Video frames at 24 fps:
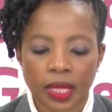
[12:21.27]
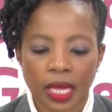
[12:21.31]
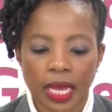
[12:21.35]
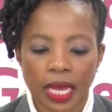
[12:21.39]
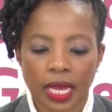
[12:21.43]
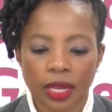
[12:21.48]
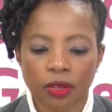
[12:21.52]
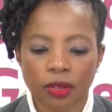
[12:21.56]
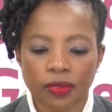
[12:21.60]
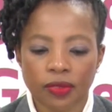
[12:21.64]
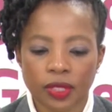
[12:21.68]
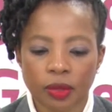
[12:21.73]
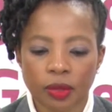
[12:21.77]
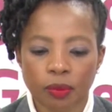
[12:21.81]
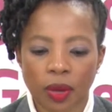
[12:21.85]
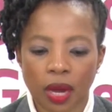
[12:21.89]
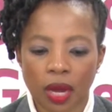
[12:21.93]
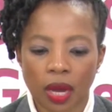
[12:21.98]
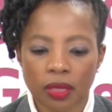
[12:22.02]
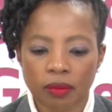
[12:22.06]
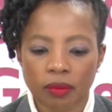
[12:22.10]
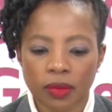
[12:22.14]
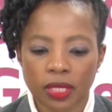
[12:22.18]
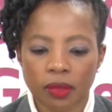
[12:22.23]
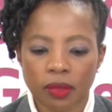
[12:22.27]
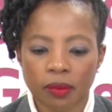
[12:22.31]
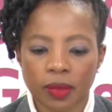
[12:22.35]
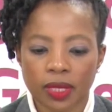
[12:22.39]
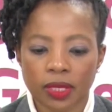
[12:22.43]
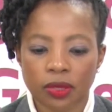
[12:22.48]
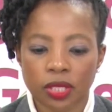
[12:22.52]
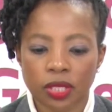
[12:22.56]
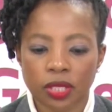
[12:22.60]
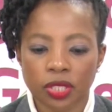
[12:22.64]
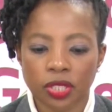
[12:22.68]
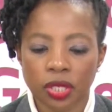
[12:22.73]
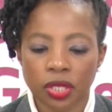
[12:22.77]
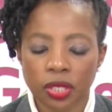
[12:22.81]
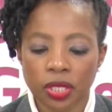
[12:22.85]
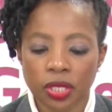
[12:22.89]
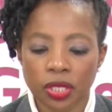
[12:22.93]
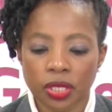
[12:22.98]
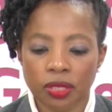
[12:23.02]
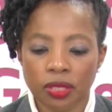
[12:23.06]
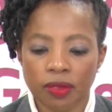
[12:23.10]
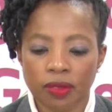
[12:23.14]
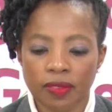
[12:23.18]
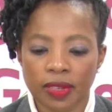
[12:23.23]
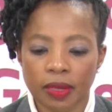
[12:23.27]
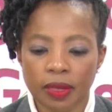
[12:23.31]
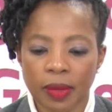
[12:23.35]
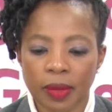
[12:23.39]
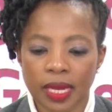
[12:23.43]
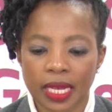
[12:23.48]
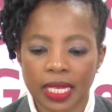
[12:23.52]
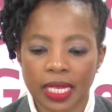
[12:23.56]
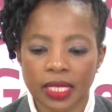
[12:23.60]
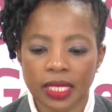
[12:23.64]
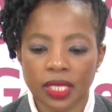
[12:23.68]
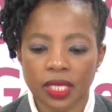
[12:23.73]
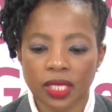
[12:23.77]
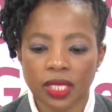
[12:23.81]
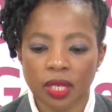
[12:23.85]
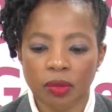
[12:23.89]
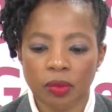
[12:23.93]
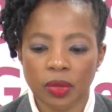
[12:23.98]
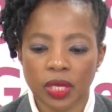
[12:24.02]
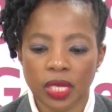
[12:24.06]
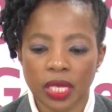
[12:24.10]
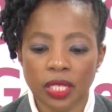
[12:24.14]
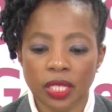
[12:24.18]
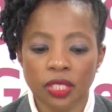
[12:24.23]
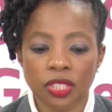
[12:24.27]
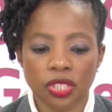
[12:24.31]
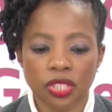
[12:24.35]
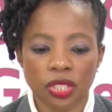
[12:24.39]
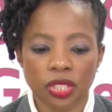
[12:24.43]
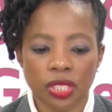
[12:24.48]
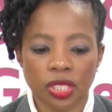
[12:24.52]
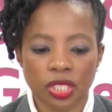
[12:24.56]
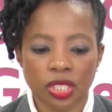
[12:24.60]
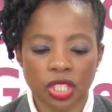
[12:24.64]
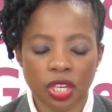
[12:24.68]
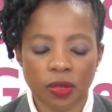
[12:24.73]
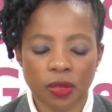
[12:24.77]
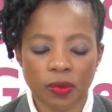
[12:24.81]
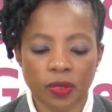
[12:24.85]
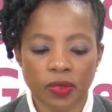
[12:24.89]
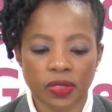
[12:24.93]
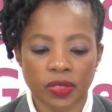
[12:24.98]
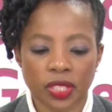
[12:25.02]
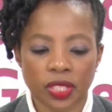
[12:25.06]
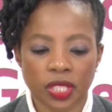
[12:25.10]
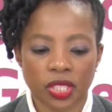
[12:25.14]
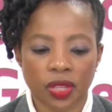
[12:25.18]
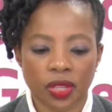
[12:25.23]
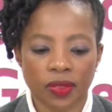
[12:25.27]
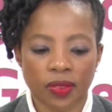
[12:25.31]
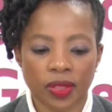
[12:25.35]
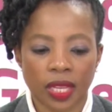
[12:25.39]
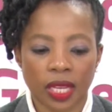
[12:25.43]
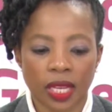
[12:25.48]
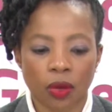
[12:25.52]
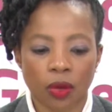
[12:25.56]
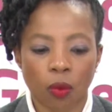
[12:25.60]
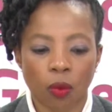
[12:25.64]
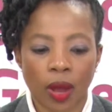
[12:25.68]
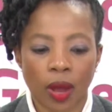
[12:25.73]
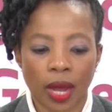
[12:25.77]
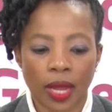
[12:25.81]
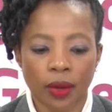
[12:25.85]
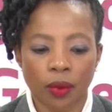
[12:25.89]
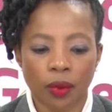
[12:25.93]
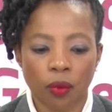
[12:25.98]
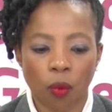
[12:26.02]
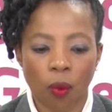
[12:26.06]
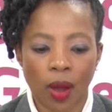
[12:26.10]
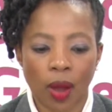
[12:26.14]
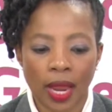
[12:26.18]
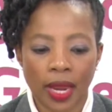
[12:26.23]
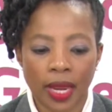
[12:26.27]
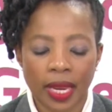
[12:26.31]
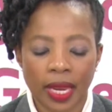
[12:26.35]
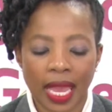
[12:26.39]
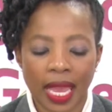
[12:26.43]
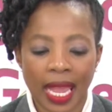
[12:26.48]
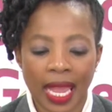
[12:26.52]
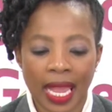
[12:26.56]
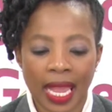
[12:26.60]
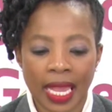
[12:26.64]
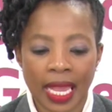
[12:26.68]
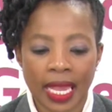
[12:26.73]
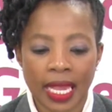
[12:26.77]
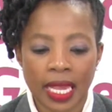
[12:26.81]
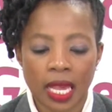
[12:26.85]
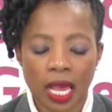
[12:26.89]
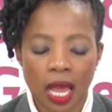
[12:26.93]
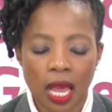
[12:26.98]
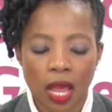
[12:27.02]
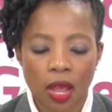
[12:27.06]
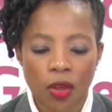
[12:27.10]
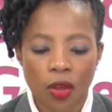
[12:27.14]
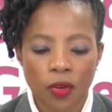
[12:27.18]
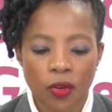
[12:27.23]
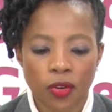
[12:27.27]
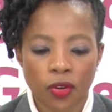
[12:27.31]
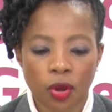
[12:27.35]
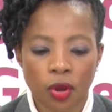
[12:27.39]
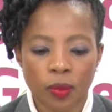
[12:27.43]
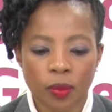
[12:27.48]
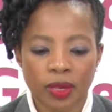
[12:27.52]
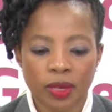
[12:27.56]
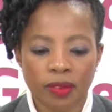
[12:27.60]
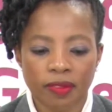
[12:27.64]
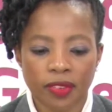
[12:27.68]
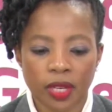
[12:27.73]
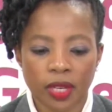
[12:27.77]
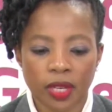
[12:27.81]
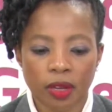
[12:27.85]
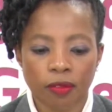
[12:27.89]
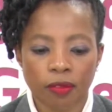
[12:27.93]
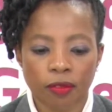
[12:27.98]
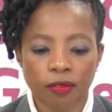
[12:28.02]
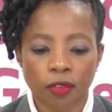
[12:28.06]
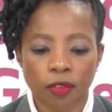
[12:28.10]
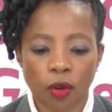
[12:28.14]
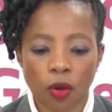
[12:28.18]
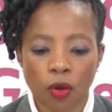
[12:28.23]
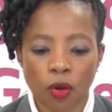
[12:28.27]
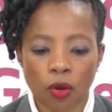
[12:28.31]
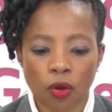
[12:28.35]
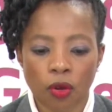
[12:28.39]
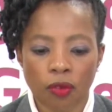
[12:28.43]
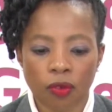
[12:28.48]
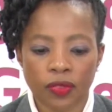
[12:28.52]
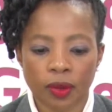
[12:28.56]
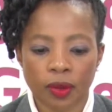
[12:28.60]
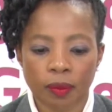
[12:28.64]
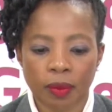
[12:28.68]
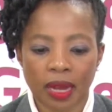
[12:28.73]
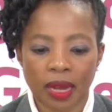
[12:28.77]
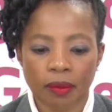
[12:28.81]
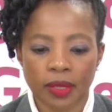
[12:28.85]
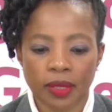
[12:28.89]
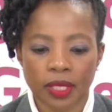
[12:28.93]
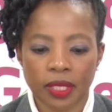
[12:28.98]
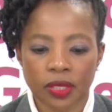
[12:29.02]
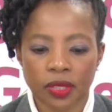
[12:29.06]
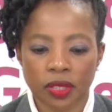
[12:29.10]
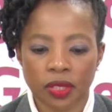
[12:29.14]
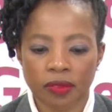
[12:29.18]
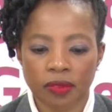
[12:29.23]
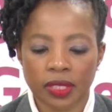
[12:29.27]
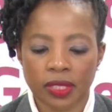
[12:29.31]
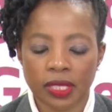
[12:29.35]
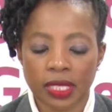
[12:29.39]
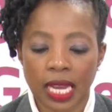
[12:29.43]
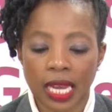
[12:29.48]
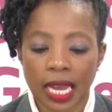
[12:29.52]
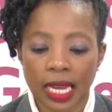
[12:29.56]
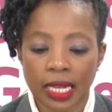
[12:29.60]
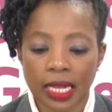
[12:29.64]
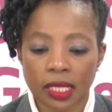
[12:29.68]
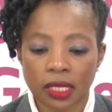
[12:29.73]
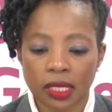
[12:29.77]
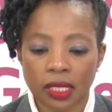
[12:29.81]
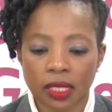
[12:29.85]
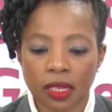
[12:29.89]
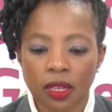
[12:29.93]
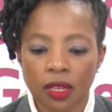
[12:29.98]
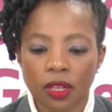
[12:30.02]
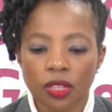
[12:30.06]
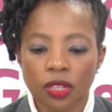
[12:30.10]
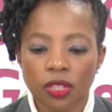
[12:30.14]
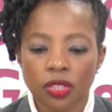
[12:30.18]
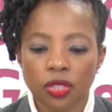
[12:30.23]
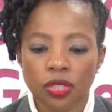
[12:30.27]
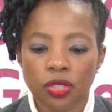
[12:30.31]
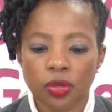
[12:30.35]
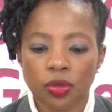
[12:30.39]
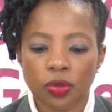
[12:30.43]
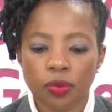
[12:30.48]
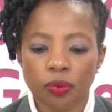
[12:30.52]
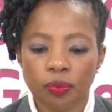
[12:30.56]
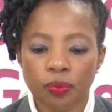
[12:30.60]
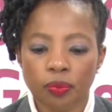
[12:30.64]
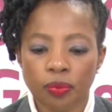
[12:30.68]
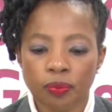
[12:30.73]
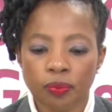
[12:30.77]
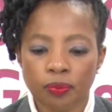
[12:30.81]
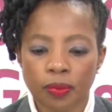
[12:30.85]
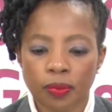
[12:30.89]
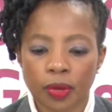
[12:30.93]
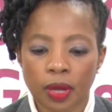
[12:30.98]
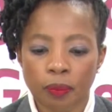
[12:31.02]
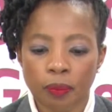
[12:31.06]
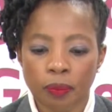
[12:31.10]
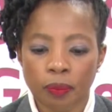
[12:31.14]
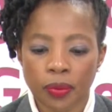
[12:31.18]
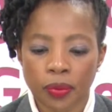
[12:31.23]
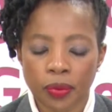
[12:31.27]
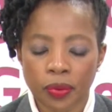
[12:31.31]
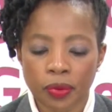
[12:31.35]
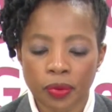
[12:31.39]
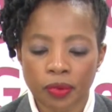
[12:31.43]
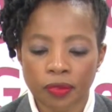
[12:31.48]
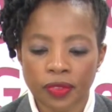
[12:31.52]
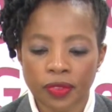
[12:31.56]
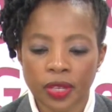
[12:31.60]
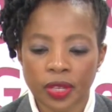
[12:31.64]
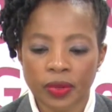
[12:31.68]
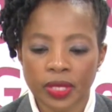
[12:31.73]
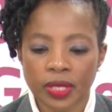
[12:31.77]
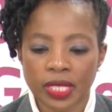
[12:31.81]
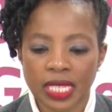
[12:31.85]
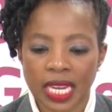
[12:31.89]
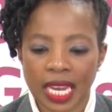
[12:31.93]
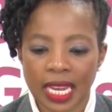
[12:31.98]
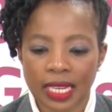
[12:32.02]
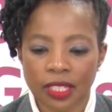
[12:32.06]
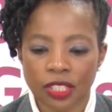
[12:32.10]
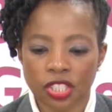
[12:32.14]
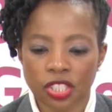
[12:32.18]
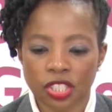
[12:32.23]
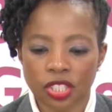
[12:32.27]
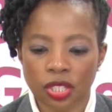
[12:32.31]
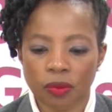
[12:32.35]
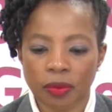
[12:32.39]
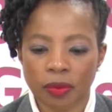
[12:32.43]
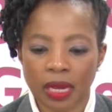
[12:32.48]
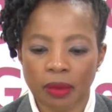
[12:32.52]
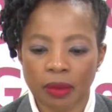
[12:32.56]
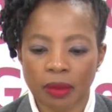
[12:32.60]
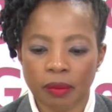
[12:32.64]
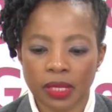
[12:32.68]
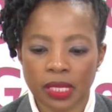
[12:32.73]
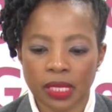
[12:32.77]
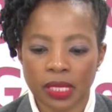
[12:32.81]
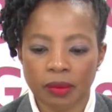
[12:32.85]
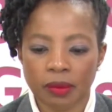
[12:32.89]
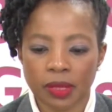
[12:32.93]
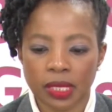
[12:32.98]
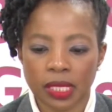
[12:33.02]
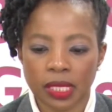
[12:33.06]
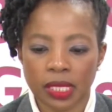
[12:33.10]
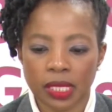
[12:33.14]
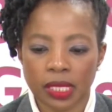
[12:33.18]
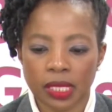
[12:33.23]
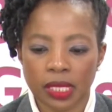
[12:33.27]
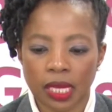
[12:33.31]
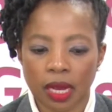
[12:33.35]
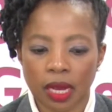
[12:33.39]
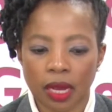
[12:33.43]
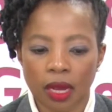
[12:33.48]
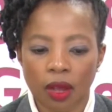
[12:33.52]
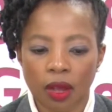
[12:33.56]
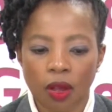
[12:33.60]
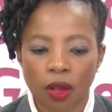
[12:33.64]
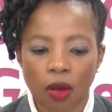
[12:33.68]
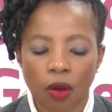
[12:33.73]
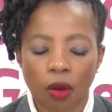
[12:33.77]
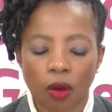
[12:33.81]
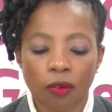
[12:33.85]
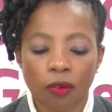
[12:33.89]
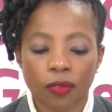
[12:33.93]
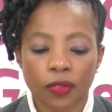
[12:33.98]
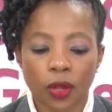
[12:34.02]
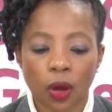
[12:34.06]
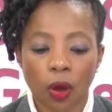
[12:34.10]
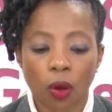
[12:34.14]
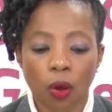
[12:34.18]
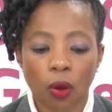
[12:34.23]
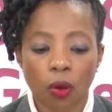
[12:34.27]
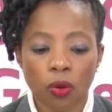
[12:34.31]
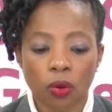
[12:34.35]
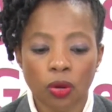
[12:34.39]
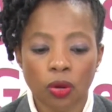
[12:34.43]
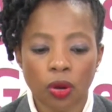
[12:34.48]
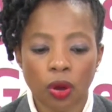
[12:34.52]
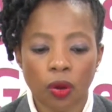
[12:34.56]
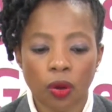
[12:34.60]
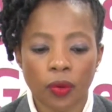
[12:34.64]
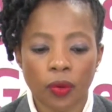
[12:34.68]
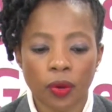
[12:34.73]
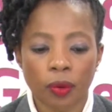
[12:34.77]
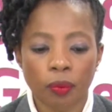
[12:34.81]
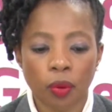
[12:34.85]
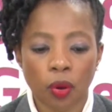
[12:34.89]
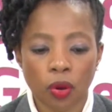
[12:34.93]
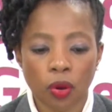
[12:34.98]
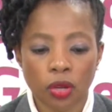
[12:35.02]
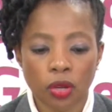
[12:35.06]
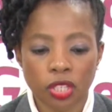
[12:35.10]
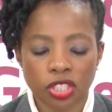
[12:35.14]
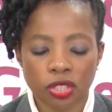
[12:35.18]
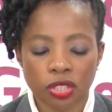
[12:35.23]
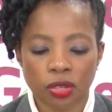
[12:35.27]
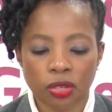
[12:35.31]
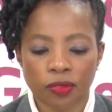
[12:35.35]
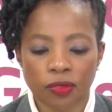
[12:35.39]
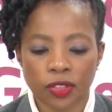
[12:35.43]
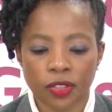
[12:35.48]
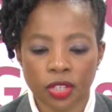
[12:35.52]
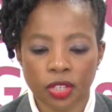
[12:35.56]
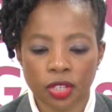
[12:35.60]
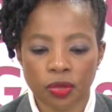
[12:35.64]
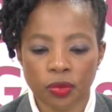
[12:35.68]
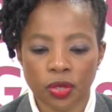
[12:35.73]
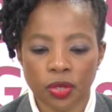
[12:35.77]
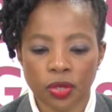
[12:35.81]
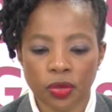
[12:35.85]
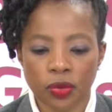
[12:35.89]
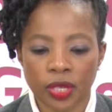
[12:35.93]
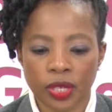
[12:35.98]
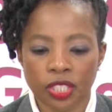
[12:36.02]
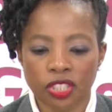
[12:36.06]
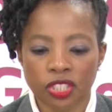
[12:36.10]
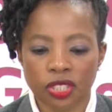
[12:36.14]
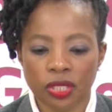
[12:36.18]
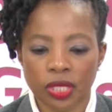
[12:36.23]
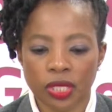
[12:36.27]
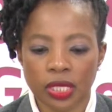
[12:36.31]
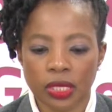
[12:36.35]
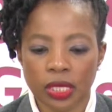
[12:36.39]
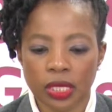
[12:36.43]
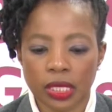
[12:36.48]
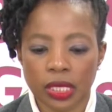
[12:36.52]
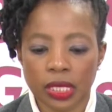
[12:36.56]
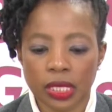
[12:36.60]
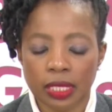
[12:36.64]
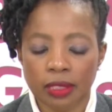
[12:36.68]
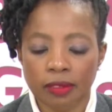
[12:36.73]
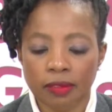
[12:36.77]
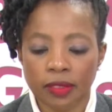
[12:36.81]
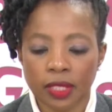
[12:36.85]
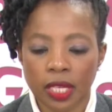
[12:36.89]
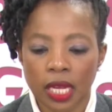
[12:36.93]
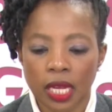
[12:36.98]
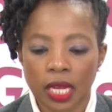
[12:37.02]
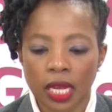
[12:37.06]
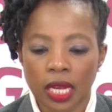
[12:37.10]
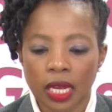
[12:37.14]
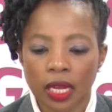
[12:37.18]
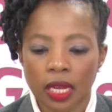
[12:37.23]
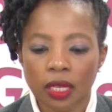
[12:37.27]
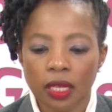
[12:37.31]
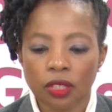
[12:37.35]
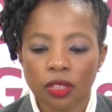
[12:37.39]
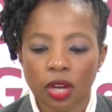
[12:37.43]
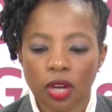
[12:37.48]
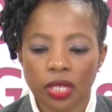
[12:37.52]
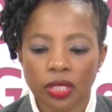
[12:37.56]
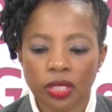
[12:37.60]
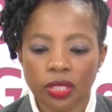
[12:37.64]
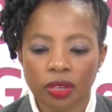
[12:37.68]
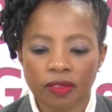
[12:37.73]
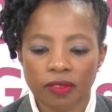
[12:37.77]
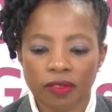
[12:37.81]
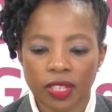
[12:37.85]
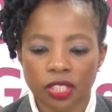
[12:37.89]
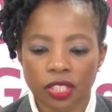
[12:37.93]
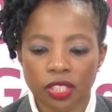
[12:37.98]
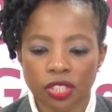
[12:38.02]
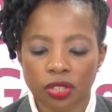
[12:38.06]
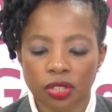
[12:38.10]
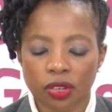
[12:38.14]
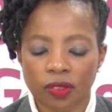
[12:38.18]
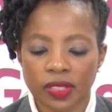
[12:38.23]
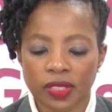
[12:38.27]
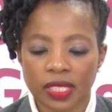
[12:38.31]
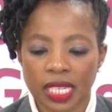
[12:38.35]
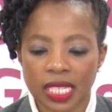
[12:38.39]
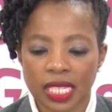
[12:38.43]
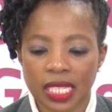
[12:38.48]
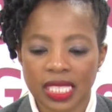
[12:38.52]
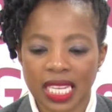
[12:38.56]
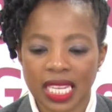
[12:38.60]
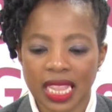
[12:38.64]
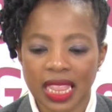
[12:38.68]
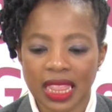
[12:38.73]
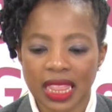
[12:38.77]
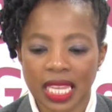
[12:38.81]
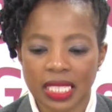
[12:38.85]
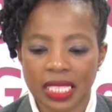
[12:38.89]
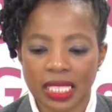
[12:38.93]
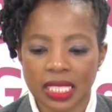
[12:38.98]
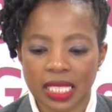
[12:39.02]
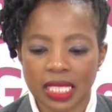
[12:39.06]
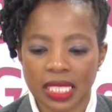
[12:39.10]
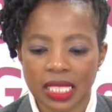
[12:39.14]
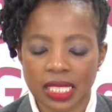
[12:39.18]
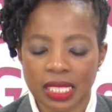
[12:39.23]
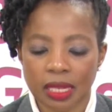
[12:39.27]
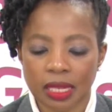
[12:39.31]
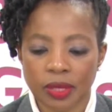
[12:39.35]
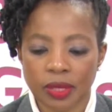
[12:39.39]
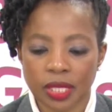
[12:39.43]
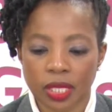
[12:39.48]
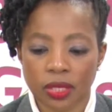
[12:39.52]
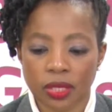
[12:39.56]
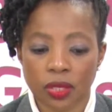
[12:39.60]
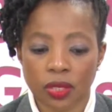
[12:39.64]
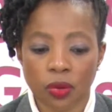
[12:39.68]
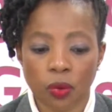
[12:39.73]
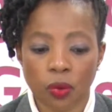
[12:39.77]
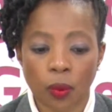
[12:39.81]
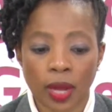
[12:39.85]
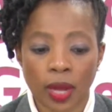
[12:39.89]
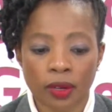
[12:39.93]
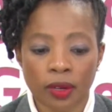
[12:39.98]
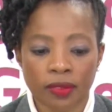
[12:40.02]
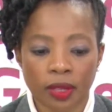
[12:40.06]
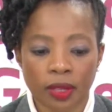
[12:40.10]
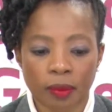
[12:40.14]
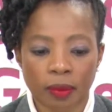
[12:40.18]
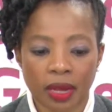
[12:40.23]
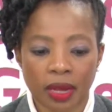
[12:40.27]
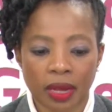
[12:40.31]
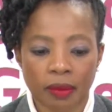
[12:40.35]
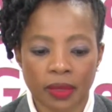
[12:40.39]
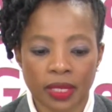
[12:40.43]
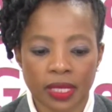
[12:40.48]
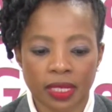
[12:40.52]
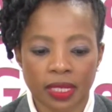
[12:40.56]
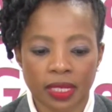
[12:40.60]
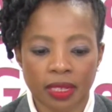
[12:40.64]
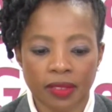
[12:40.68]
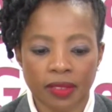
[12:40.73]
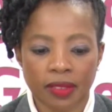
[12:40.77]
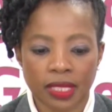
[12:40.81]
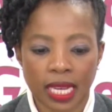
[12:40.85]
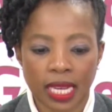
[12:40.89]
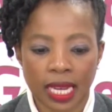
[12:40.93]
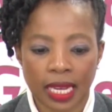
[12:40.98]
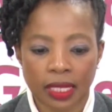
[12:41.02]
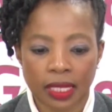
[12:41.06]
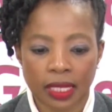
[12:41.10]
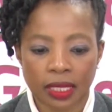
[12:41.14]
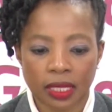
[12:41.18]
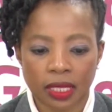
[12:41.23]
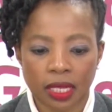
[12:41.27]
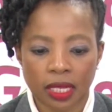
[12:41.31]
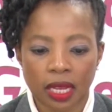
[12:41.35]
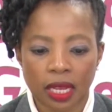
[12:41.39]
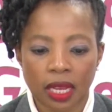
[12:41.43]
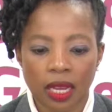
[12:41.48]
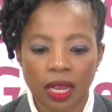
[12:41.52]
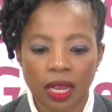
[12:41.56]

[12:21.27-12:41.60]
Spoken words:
The head of department must alternatively make a determination in terms of Section 31(1)(a) Roman figure 4 of the Public Service Act to approve the retention by Mr. Msiza of the whole or a portion of the remuneration he received in contravention of Section 30, subsection 1 of the Public Service Act.